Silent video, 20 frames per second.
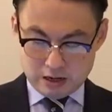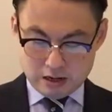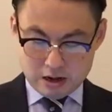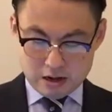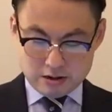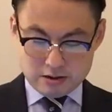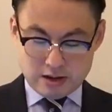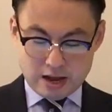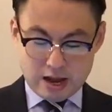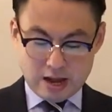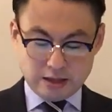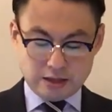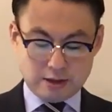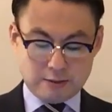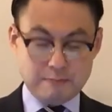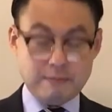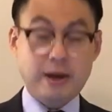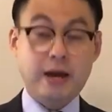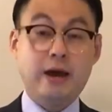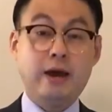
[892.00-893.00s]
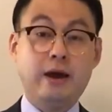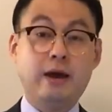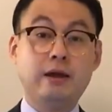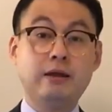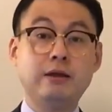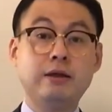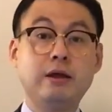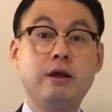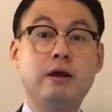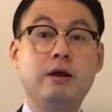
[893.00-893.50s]
Then the
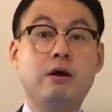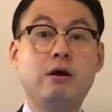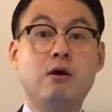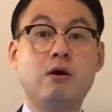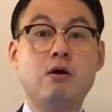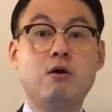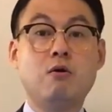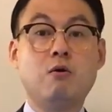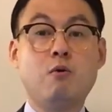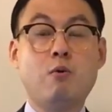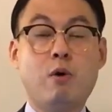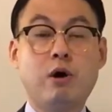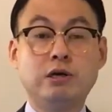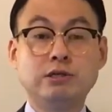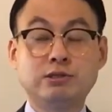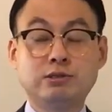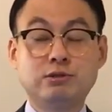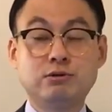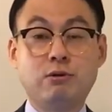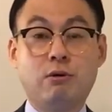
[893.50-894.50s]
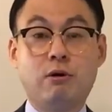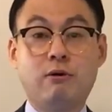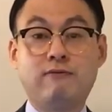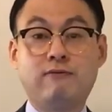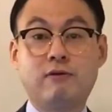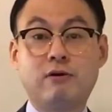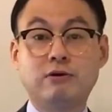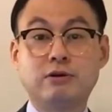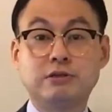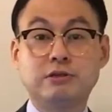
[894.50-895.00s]
man was to
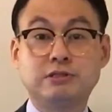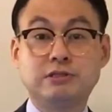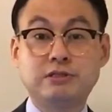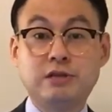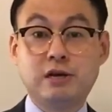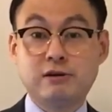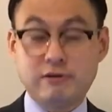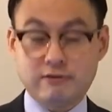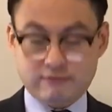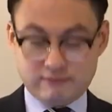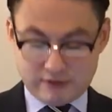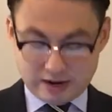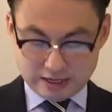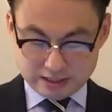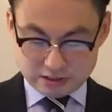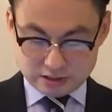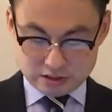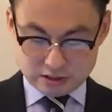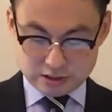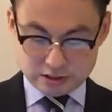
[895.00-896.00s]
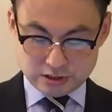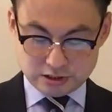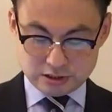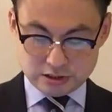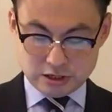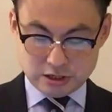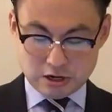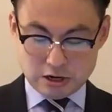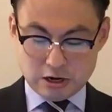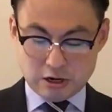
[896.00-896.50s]
offer the sacrifices
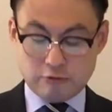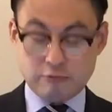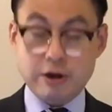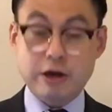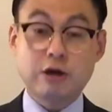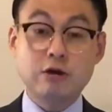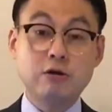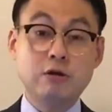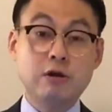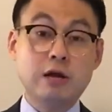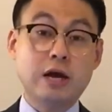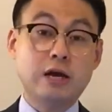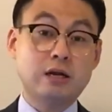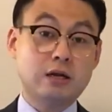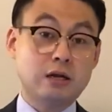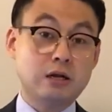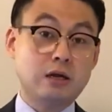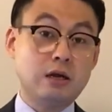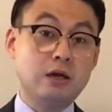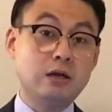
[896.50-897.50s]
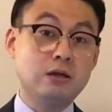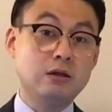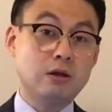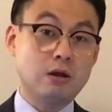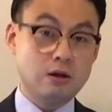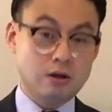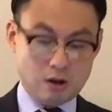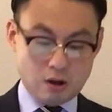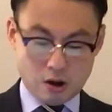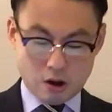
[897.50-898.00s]
regulated in the
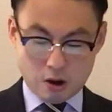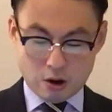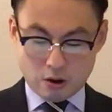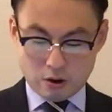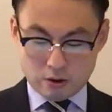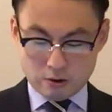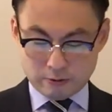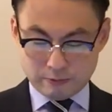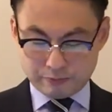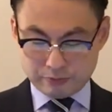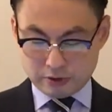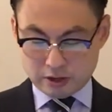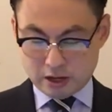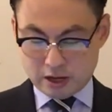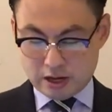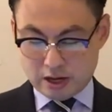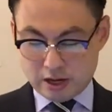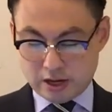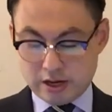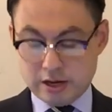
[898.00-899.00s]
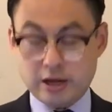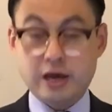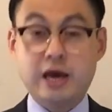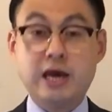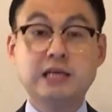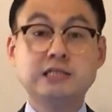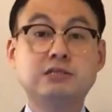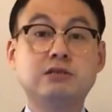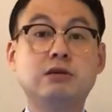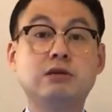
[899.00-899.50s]
law
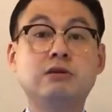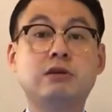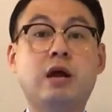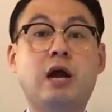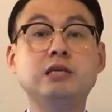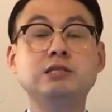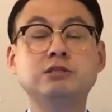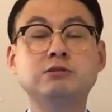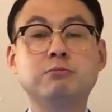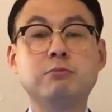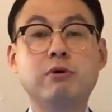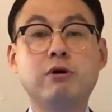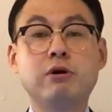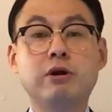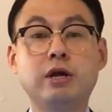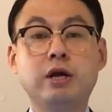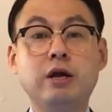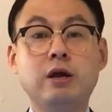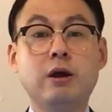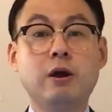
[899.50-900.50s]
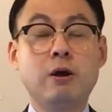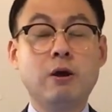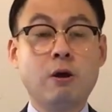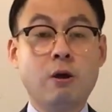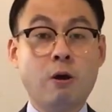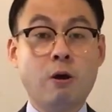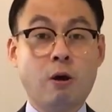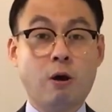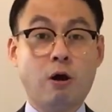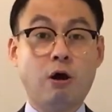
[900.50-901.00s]
as a testimony
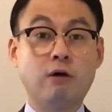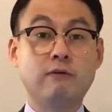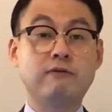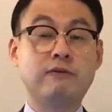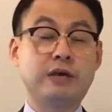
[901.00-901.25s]
of